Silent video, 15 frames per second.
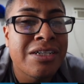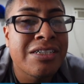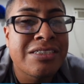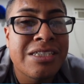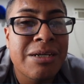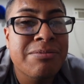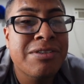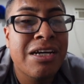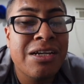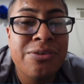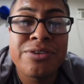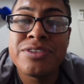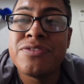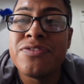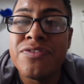
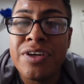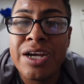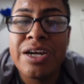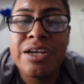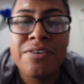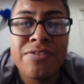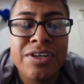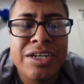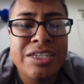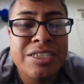Sceptile is very, very